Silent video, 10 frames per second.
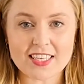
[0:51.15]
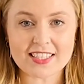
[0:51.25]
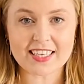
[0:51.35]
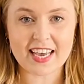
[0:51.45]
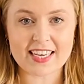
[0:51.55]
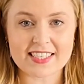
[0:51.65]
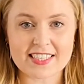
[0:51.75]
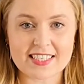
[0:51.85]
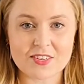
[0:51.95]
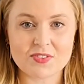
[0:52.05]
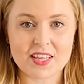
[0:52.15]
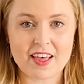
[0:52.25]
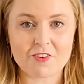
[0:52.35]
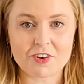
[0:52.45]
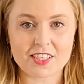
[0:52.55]
in cases if South
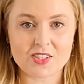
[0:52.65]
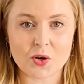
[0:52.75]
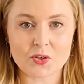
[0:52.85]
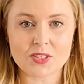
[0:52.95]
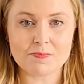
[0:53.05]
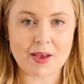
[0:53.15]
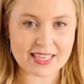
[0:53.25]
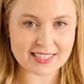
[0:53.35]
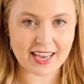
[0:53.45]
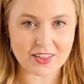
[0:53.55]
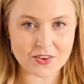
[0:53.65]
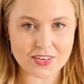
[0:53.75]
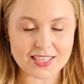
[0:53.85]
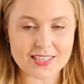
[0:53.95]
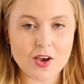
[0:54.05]
Africans host mass
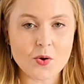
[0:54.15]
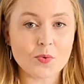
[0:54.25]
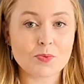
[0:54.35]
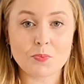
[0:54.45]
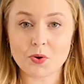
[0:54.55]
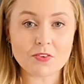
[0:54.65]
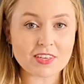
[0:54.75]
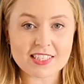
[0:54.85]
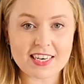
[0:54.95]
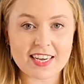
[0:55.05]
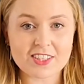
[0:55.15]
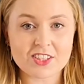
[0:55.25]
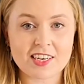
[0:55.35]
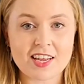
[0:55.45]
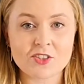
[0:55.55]
gatherings with poor
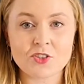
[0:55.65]
ventilation and do